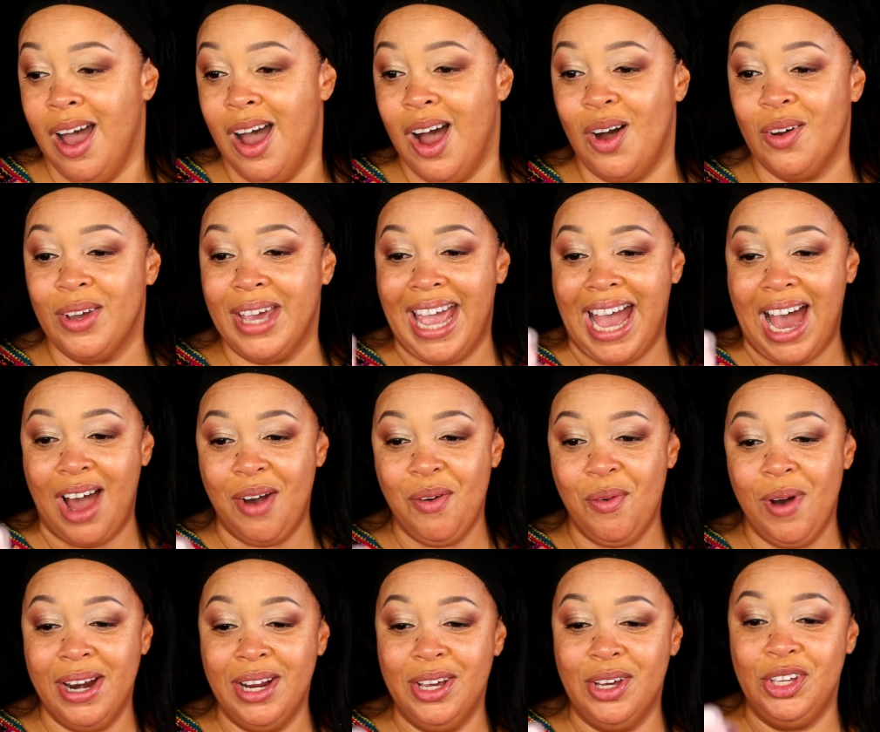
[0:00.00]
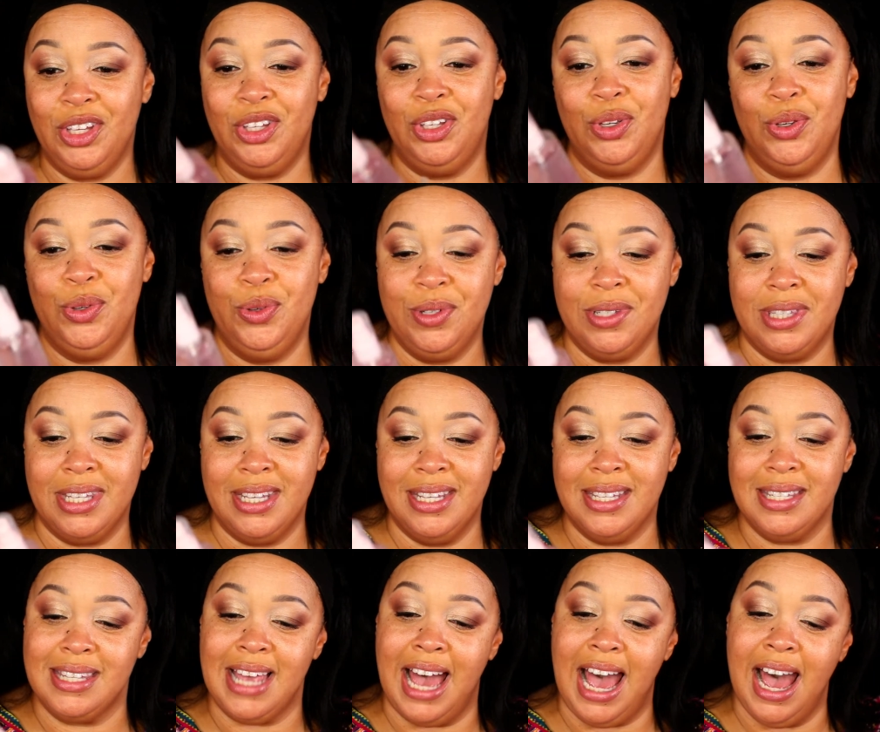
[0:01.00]
Okay, I want to use
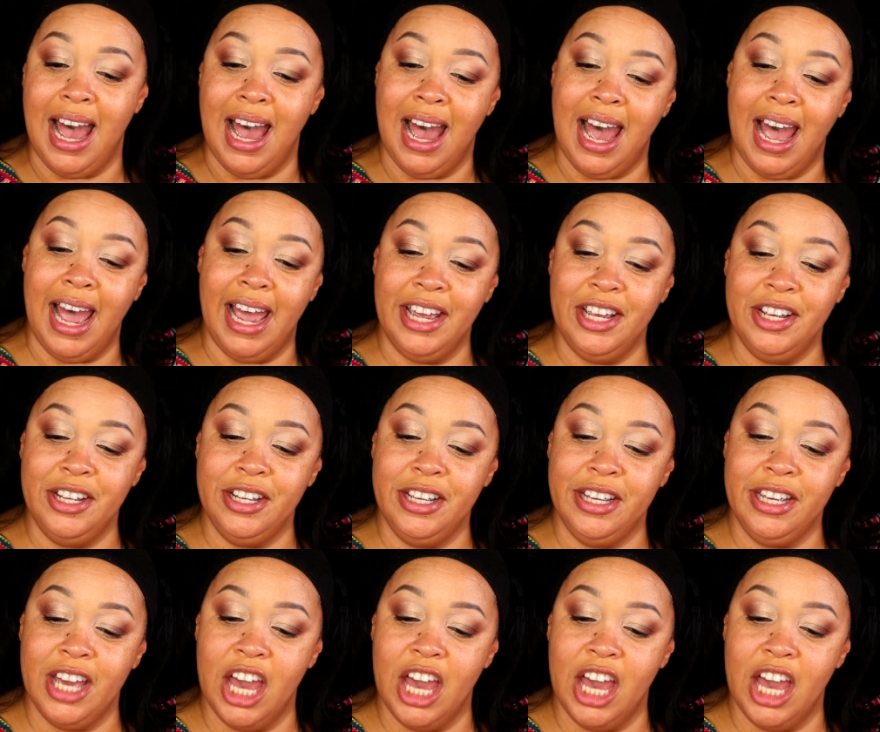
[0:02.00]
this Hydration